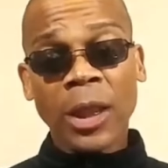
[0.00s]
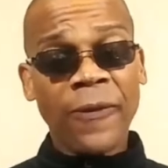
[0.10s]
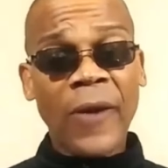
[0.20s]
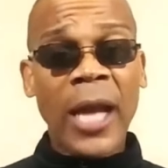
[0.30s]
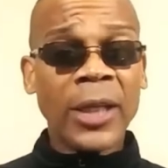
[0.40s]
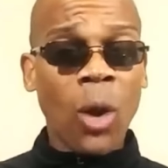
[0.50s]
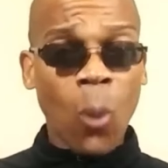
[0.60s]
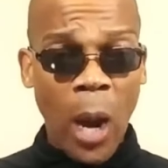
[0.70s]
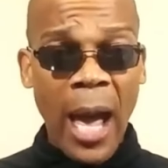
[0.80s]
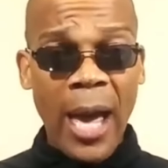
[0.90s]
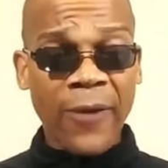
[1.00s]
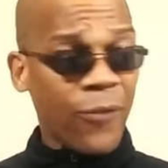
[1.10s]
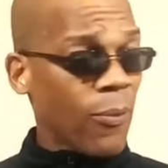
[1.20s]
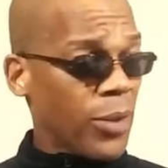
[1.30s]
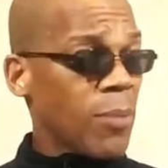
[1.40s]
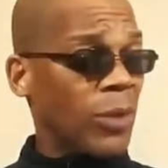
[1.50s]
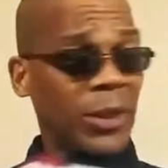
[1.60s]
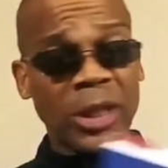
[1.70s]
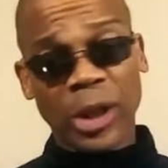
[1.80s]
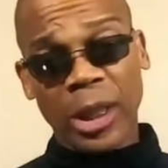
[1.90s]
find out why from them that
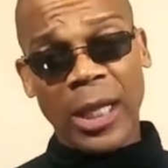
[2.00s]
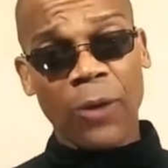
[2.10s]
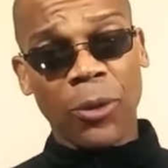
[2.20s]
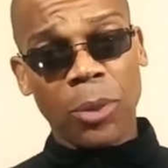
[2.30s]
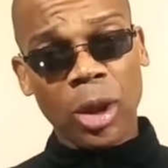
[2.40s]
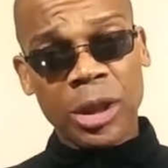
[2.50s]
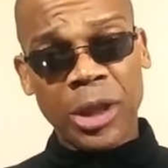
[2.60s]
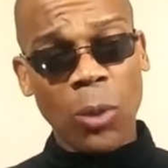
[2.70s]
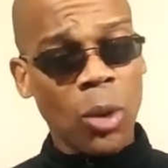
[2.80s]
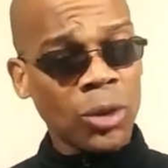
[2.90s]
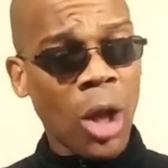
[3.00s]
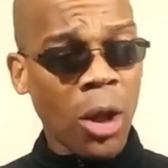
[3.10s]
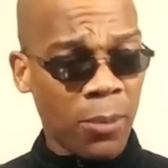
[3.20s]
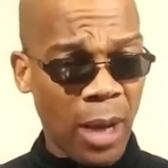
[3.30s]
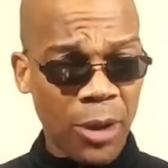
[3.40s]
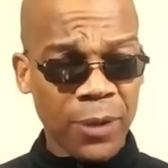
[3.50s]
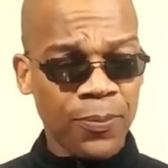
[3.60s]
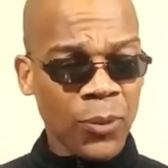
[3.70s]
they took it out the book because they won't talk about it.